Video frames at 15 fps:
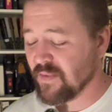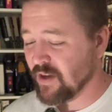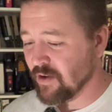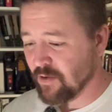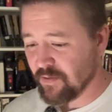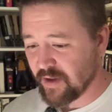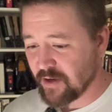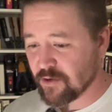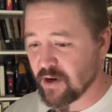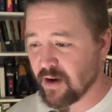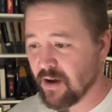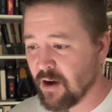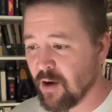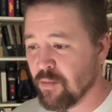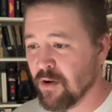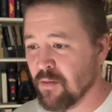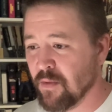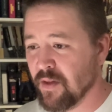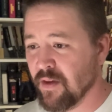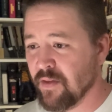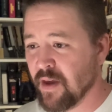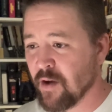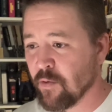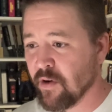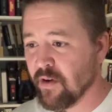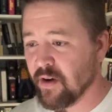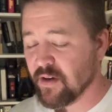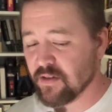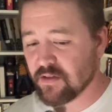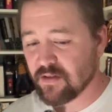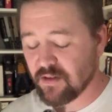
you know, they try to help him, and then they realize